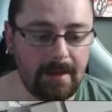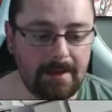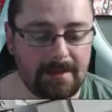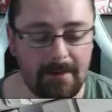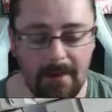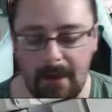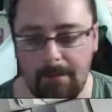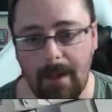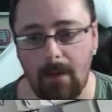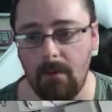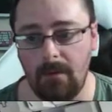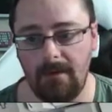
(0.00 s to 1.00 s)
need to think
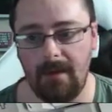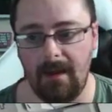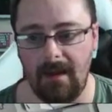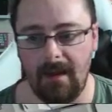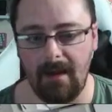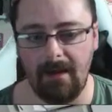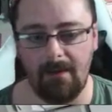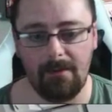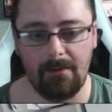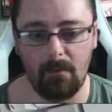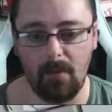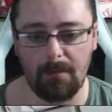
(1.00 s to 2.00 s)
about
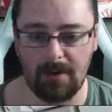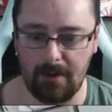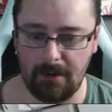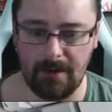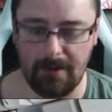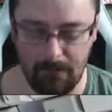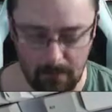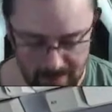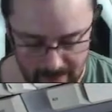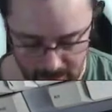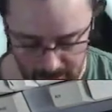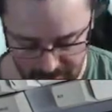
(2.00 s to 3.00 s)
what I'm going to do with the giveaway
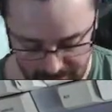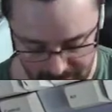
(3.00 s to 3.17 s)
now. All